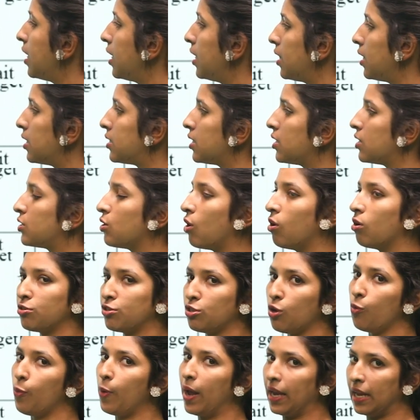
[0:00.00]
This is
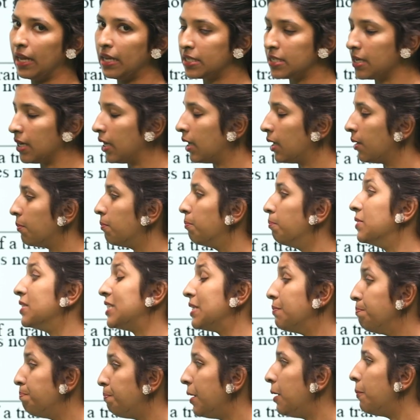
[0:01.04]
also a very
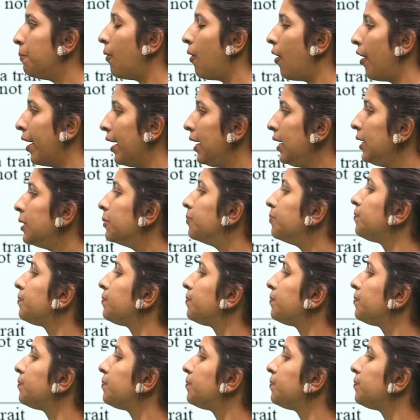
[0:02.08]
simple point.